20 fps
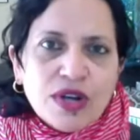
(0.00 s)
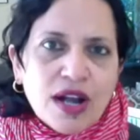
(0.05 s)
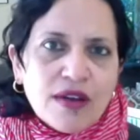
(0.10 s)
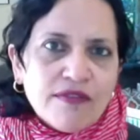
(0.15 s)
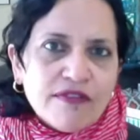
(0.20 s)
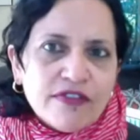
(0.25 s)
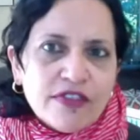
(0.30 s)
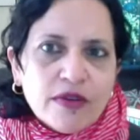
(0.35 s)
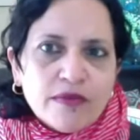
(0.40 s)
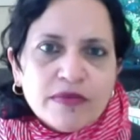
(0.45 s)
If you
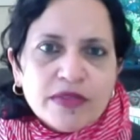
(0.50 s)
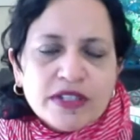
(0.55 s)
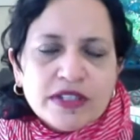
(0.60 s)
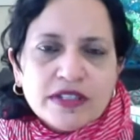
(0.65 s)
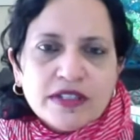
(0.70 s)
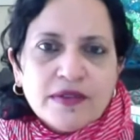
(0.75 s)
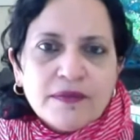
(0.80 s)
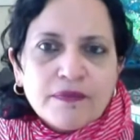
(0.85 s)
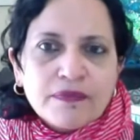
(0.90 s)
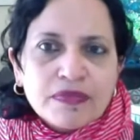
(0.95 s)
come from
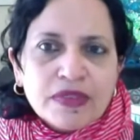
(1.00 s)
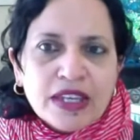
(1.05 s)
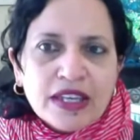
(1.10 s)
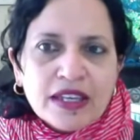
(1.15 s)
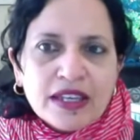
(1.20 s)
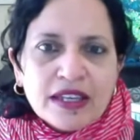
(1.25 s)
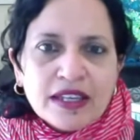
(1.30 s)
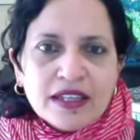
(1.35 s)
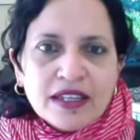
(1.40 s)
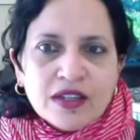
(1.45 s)
the
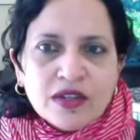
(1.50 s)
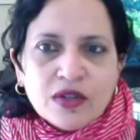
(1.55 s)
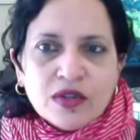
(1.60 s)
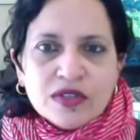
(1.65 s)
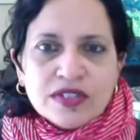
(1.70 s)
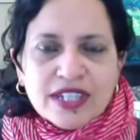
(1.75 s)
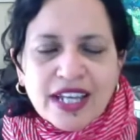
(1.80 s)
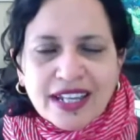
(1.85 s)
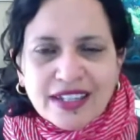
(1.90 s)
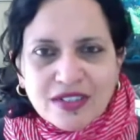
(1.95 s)

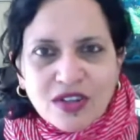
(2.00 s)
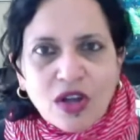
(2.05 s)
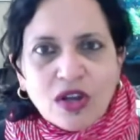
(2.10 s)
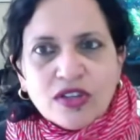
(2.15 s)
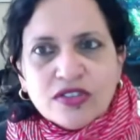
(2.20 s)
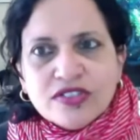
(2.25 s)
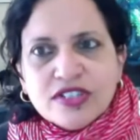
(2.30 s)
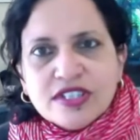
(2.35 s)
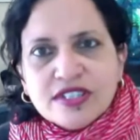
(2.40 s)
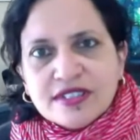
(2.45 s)

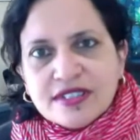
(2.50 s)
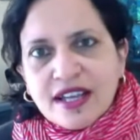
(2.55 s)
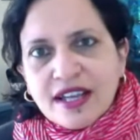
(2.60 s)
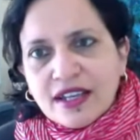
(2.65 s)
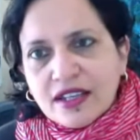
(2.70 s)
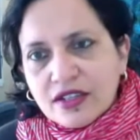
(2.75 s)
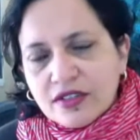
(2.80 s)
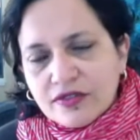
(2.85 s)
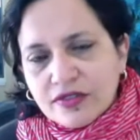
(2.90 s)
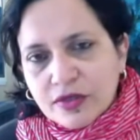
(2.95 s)
technology
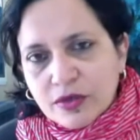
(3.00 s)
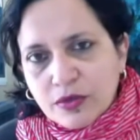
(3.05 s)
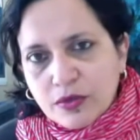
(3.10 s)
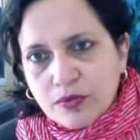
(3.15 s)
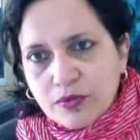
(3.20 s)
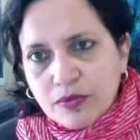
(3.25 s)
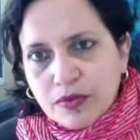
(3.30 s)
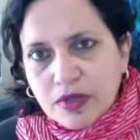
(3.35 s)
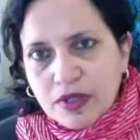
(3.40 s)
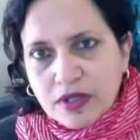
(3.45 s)
side of
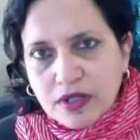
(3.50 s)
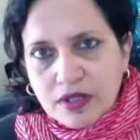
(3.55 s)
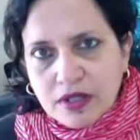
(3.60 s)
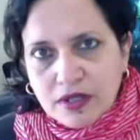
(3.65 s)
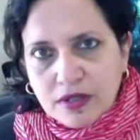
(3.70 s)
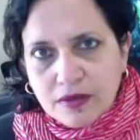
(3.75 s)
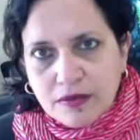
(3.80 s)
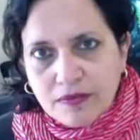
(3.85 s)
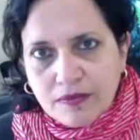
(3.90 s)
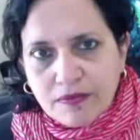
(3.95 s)

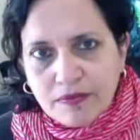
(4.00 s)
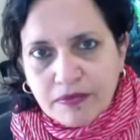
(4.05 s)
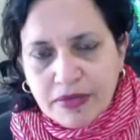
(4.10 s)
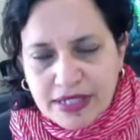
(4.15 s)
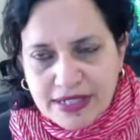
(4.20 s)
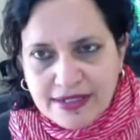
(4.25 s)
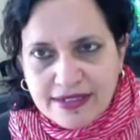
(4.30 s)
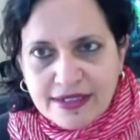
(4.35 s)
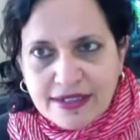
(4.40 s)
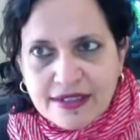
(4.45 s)
the
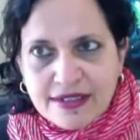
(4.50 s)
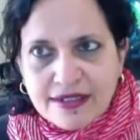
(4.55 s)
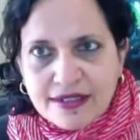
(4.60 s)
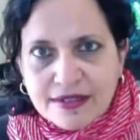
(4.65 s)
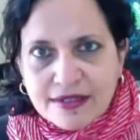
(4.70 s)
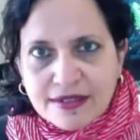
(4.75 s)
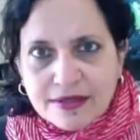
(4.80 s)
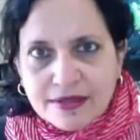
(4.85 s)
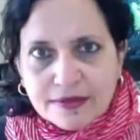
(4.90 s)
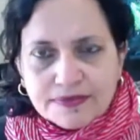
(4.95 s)

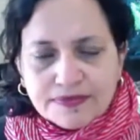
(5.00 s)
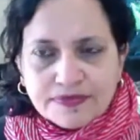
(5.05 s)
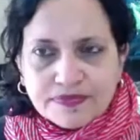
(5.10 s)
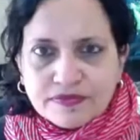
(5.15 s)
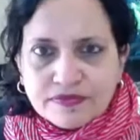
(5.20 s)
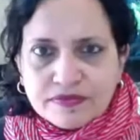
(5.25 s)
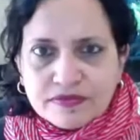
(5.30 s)
business